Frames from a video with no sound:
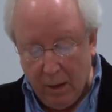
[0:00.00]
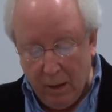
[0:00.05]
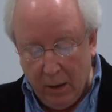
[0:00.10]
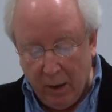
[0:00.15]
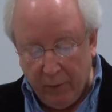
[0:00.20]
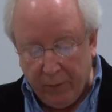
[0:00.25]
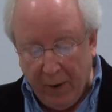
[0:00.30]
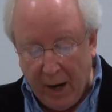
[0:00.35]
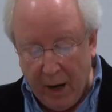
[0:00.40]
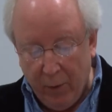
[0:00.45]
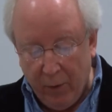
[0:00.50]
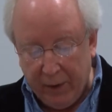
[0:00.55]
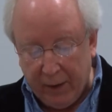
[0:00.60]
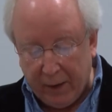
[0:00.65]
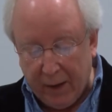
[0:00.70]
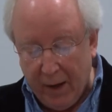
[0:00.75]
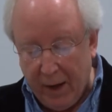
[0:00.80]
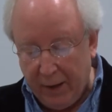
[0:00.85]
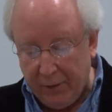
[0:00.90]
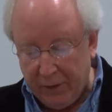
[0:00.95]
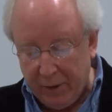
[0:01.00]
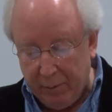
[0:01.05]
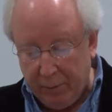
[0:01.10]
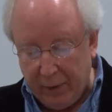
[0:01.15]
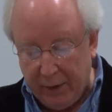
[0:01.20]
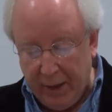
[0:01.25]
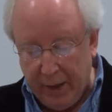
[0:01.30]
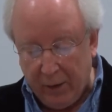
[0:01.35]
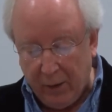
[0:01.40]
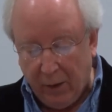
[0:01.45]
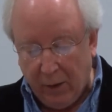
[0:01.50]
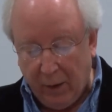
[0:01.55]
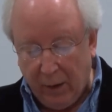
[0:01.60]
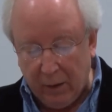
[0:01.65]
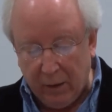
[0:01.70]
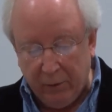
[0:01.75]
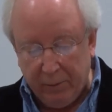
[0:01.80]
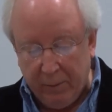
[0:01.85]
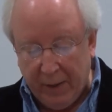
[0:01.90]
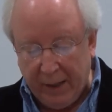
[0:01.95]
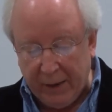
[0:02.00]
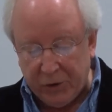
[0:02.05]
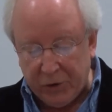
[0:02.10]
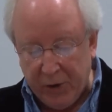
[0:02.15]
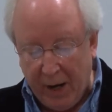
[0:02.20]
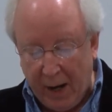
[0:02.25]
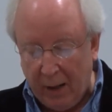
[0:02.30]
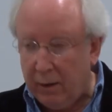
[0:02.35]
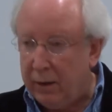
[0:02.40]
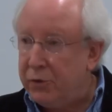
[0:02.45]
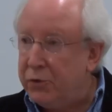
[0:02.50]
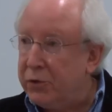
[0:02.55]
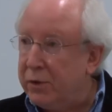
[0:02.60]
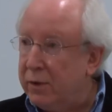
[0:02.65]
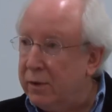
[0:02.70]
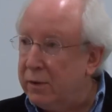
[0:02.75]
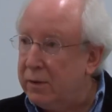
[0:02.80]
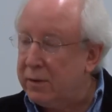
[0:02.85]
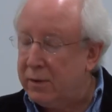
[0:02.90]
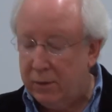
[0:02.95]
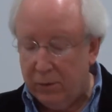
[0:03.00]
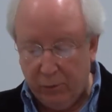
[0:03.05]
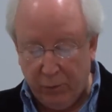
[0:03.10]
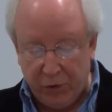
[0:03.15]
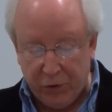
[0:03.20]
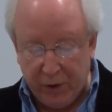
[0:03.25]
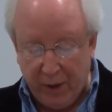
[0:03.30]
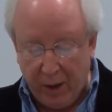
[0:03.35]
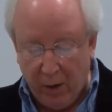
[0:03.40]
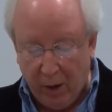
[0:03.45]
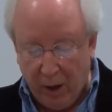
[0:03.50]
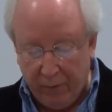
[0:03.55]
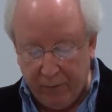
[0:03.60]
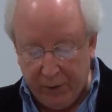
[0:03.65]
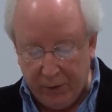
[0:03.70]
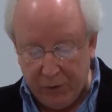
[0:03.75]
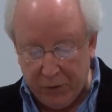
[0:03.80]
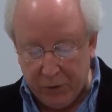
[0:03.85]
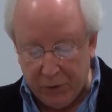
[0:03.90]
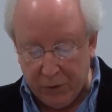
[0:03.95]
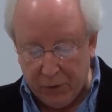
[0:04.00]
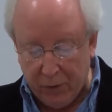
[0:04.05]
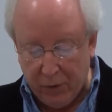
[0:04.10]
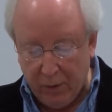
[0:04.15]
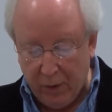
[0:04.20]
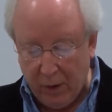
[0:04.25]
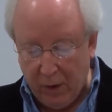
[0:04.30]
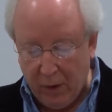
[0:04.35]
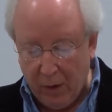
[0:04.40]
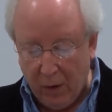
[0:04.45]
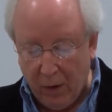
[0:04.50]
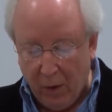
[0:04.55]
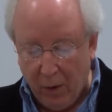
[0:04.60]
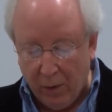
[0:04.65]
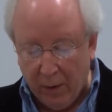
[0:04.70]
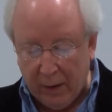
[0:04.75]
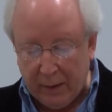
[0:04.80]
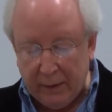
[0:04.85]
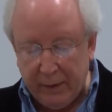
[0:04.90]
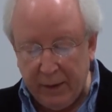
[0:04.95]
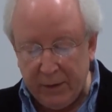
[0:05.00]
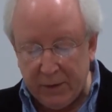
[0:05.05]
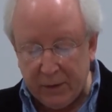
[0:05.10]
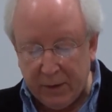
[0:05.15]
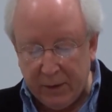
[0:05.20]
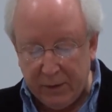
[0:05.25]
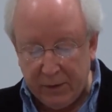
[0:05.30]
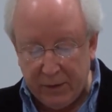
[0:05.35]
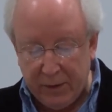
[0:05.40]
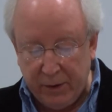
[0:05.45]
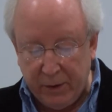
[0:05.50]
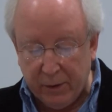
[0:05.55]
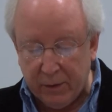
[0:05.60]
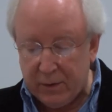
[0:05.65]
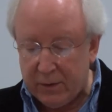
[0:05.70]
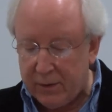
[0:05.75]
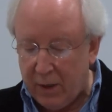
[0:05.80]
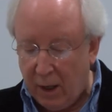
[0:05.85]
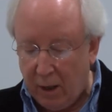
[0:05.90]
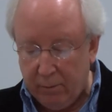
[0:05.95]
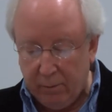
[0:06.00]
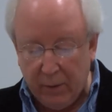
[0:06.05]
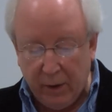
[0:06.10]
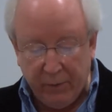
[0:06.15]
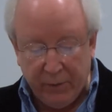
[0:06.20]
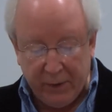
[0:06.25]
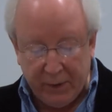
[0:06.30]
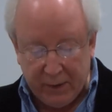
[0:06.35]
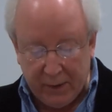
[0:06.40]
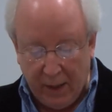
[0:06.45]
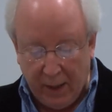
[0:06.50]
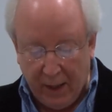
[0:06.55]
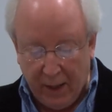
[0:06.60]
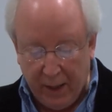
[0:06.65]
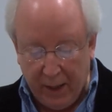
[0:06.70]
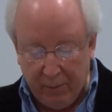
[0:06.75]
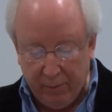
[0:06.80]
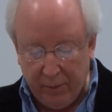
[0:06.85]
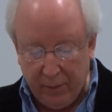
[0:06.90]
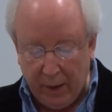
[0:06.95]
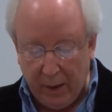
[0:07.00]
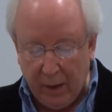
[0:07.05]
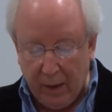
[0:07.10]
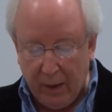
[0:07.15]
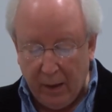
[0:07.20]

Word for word: If I were to contemplate all of my challenges, which I often do, or at least consider some of the time,